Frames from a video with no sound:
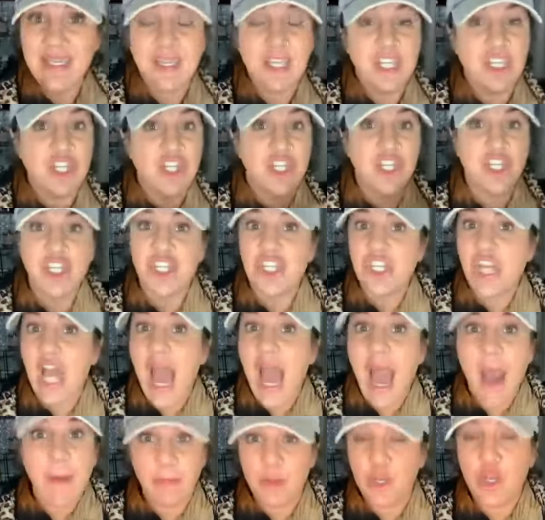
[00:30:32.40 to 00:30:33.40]
just shop
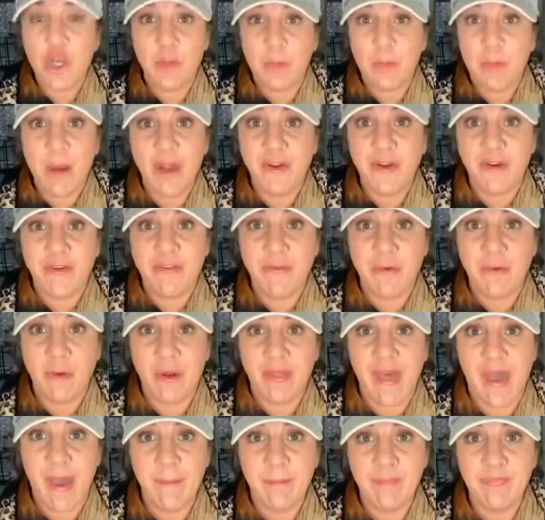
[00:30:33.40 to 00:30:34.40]
your bundle for
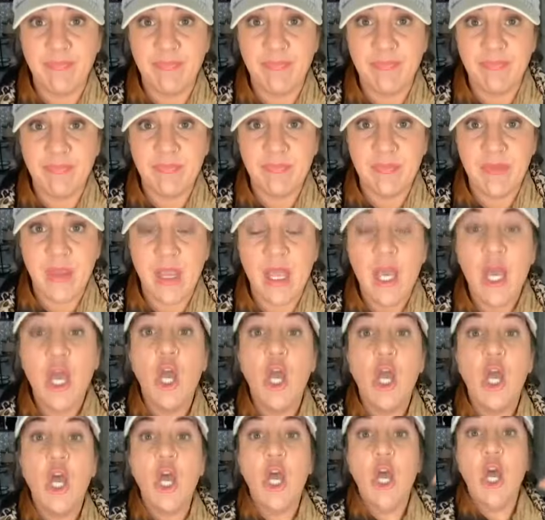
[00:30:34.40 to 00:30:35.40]
them.
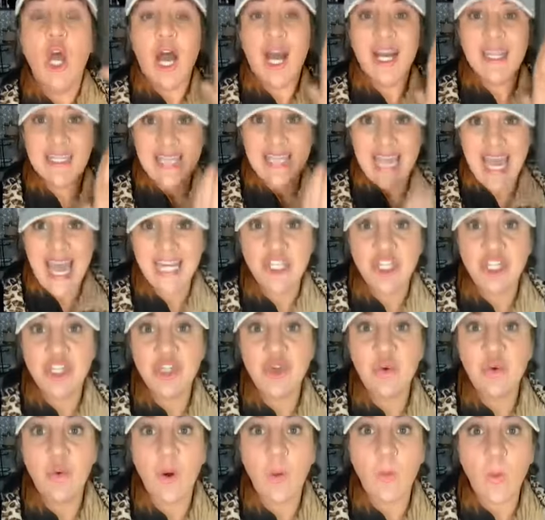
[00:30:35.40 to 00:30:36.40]
Attach it to a
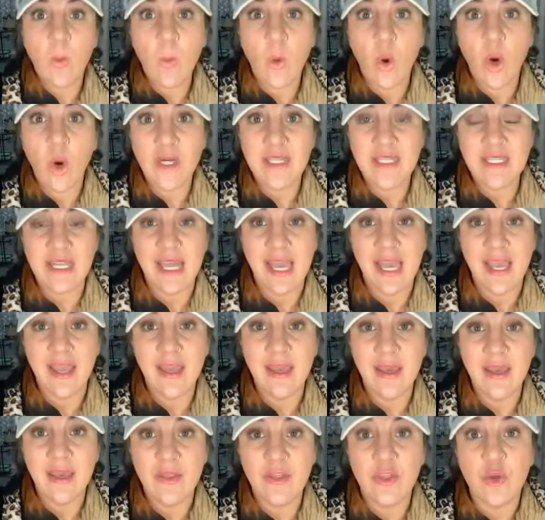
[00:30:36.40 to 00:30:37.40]
rewards link
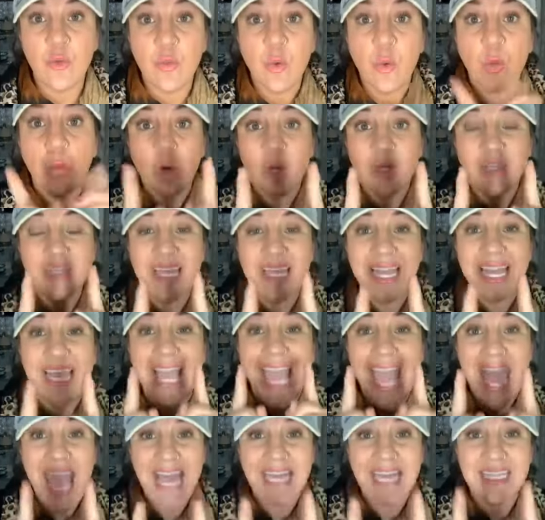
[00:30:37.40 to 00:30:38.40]
the reward link
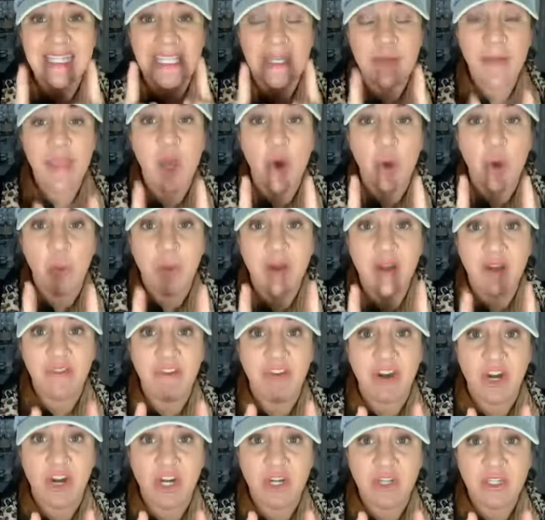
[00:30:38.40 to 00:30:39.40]
has to be opened
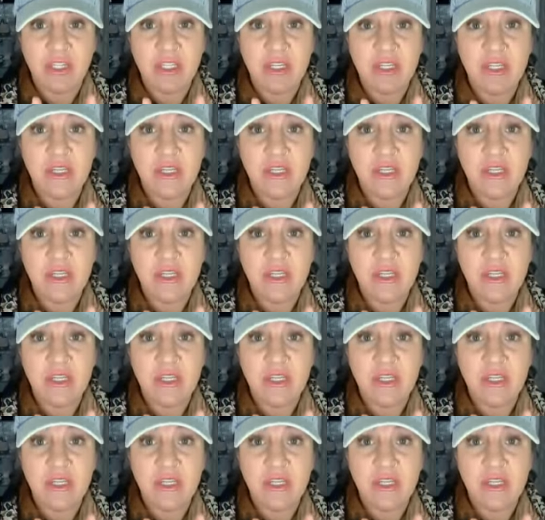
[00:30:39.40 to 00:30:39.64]
first.